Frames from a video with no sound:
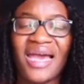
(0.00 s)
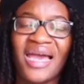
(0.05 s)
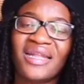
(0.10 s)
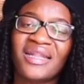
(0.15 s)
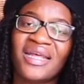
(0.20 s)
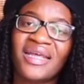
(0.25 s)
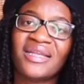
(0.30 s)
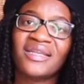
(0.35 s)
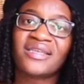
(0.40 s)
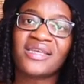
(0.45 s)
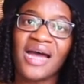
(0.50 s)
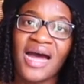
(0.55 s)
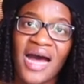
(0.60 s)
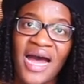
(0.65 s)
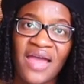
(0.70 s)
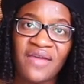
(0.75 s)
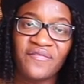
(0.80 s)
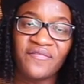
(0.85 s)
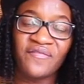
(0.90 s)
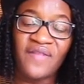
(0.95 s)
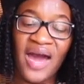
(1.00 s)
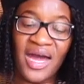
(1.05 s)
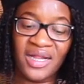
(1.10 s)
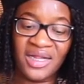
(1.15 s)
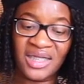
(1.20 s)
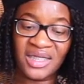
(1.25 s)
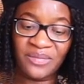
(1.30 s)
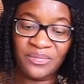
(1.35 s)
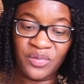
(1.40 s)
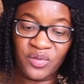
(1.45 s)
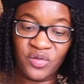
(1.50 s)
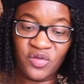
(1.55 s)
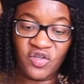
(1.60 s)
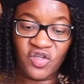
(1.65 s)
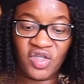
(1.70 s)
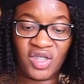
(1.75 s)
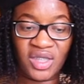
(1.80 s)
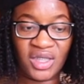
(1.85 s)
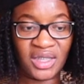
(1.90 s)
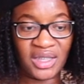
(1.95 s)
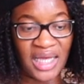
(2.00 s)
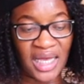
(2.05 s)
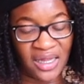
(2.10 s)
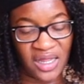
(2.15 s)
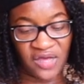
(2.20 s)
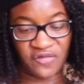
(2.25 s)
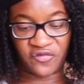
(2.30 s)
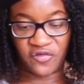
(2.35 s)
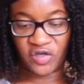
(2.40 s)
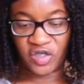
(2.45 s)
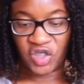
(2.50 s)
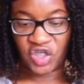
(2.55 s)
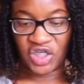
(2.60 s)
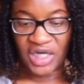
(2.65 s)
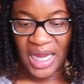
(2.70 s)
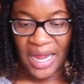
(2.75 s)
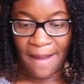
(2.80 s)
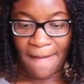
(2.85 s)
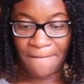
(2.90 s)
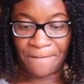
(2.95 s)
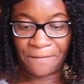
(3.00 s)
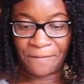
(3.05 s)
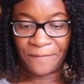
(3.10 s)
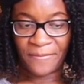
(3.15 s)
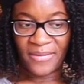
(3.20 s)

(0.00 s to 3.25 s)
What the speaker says: And then Ty finally pulls Ella for a chat.